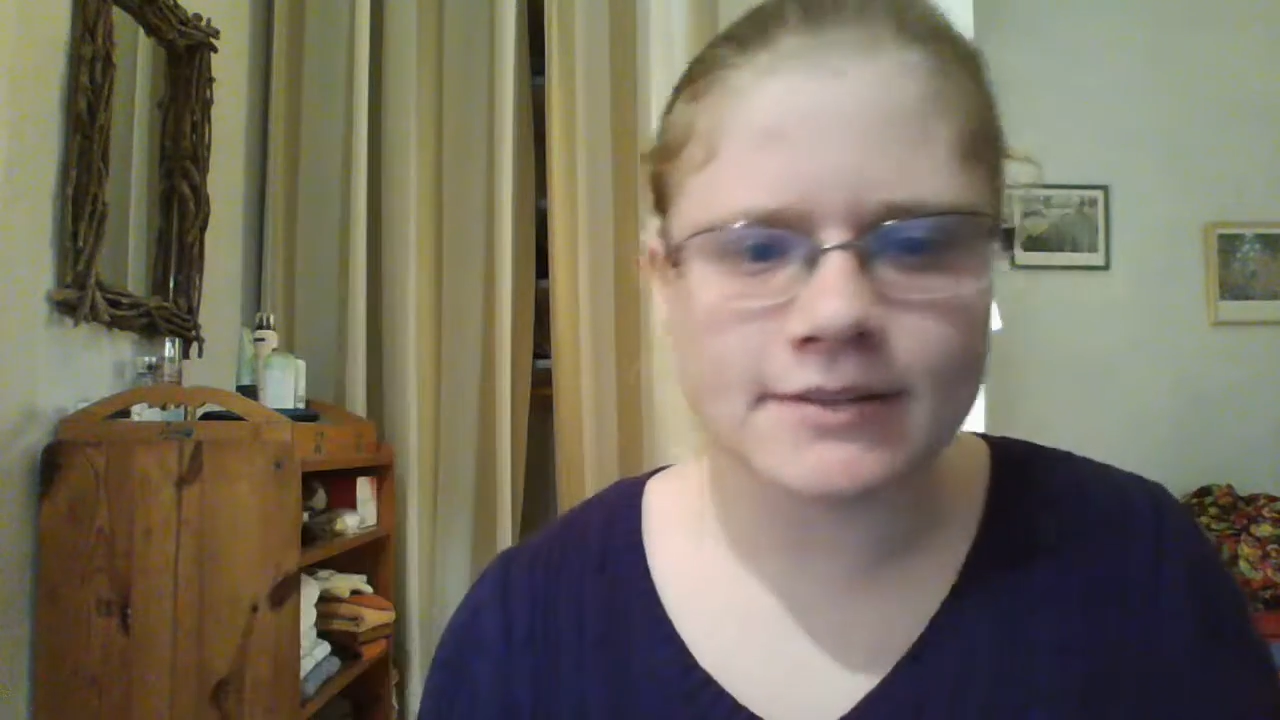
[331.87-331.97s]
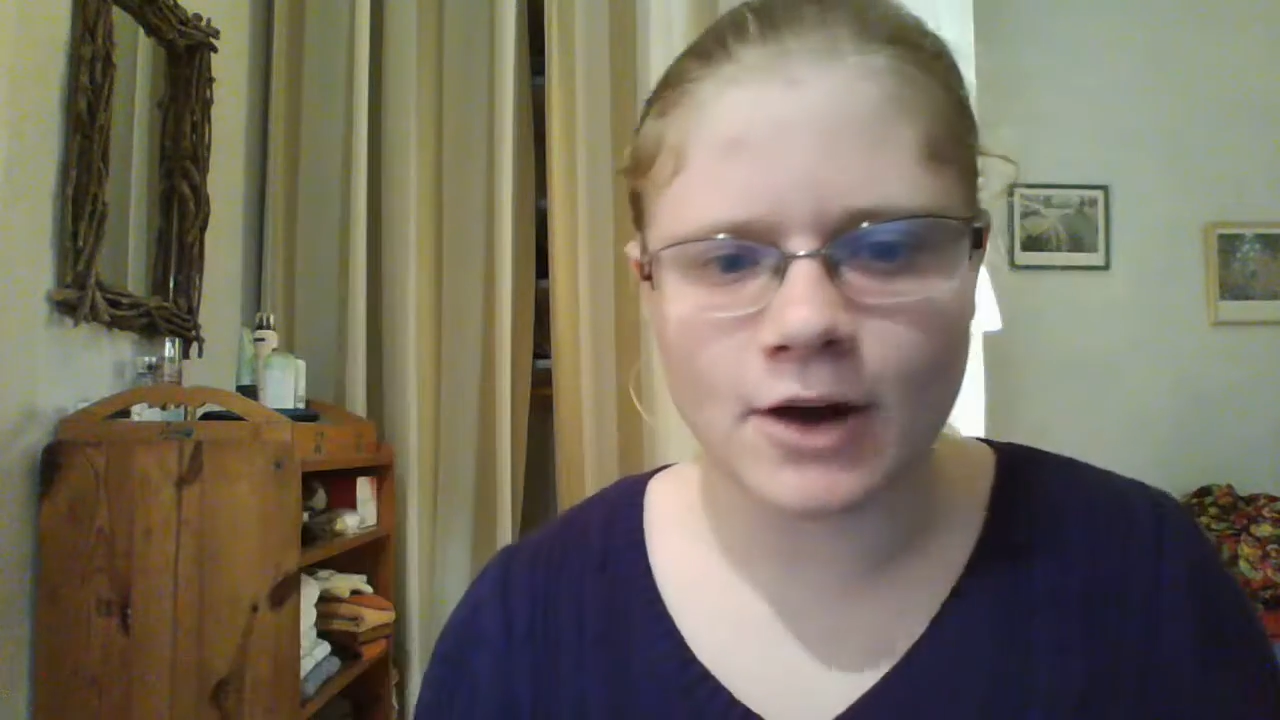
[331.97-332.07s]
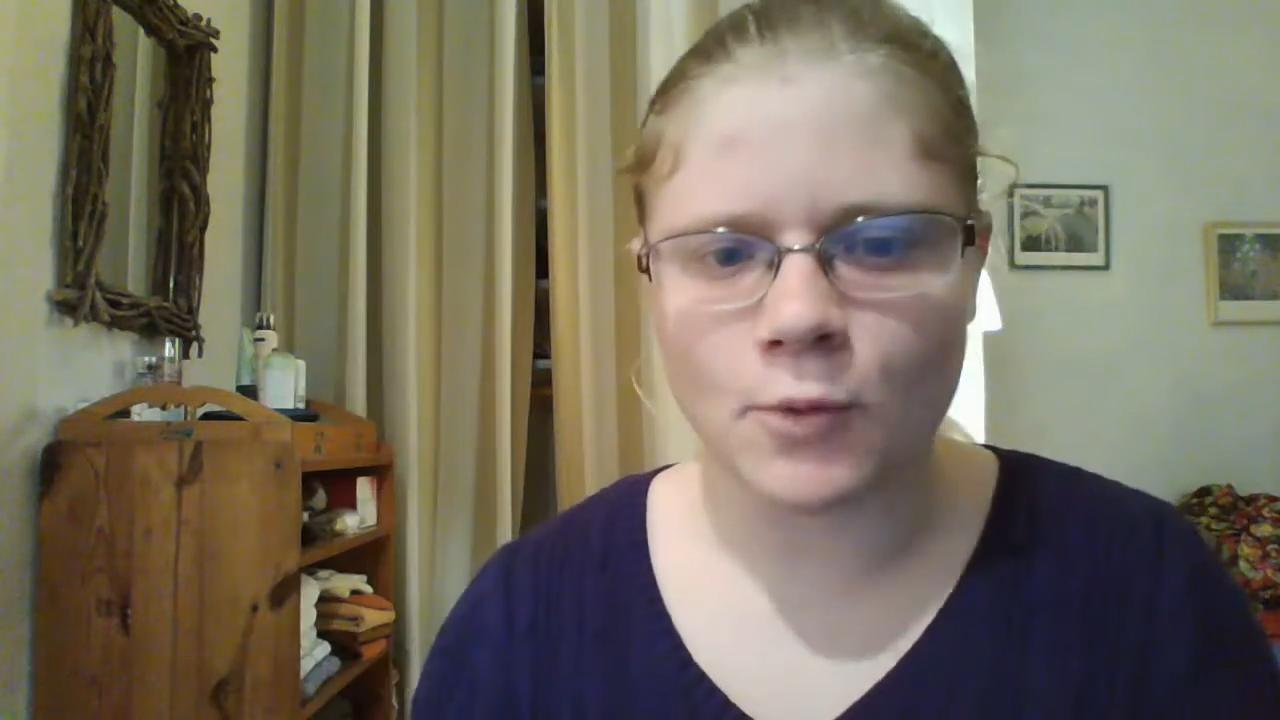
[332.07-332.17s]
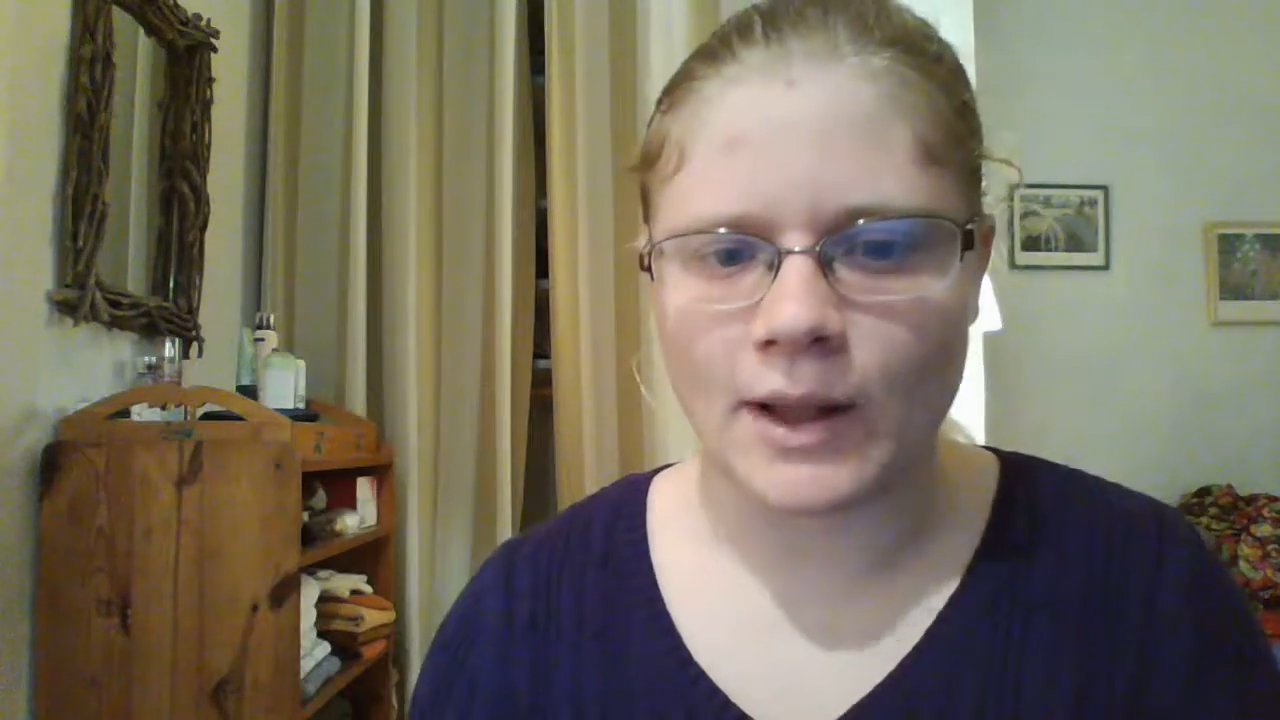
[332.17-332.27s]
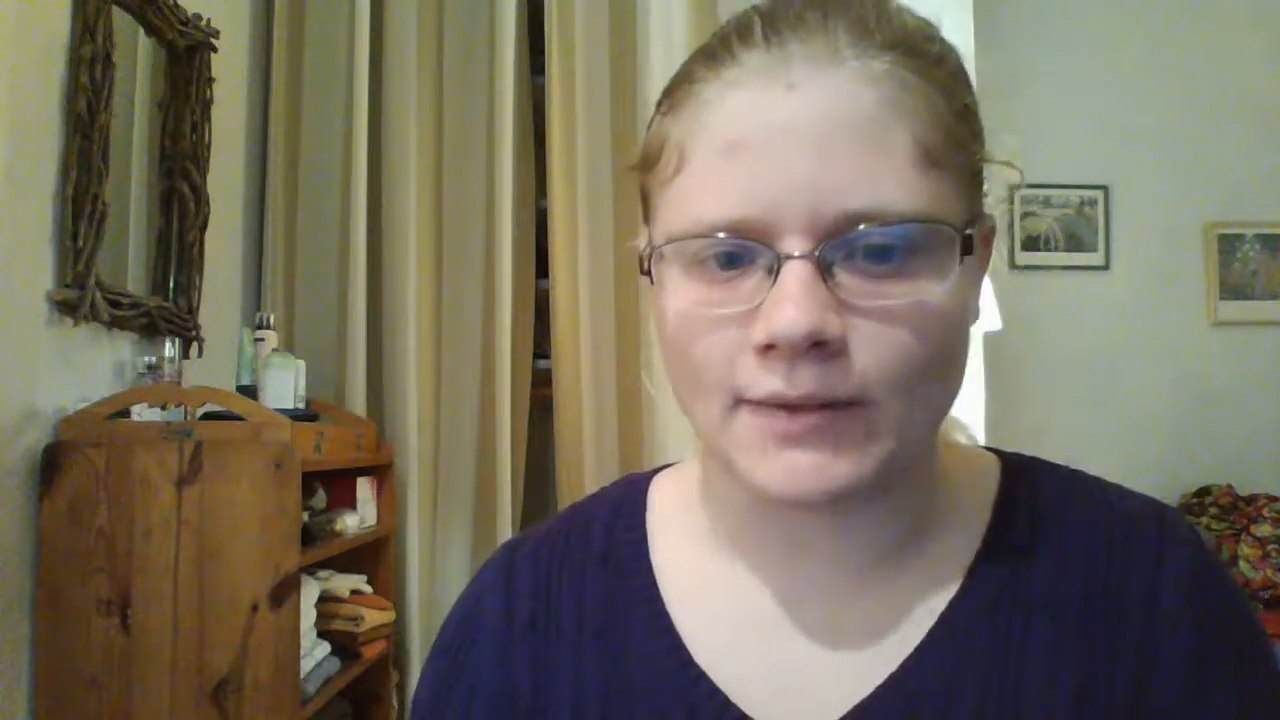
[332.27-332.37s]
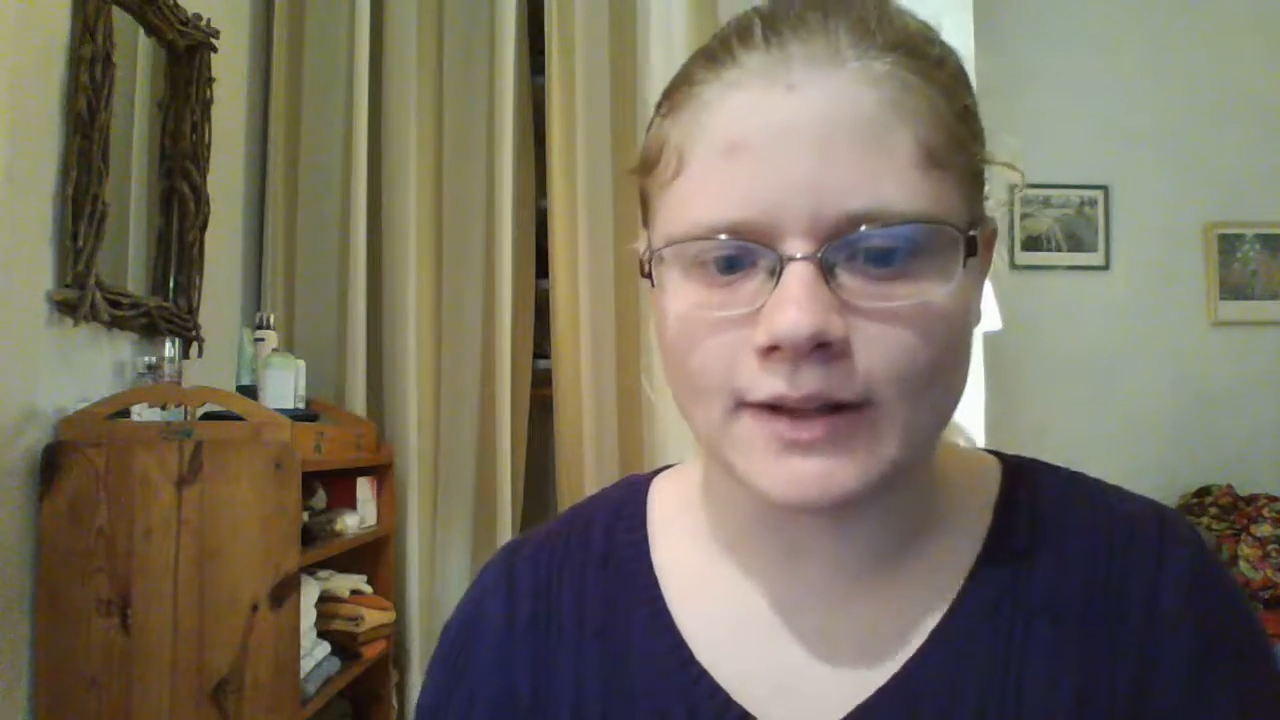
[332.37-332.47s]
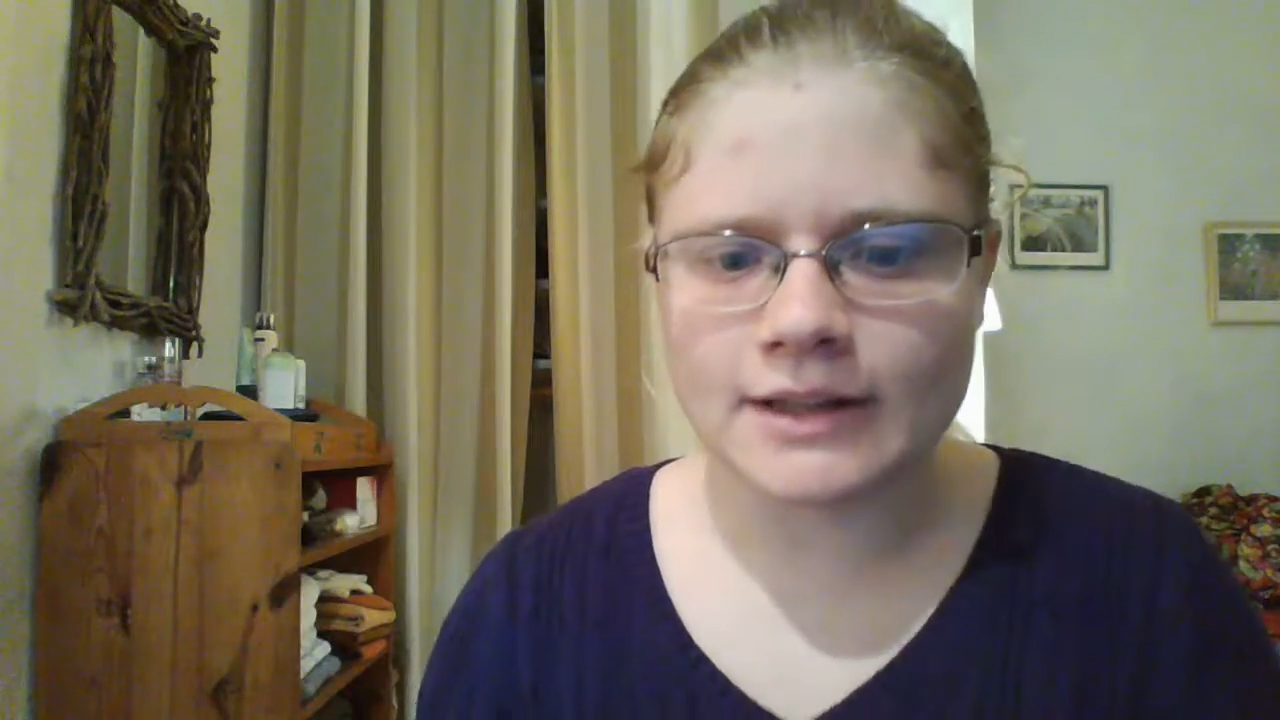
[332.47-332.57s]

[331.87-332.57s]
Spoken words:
Oh well.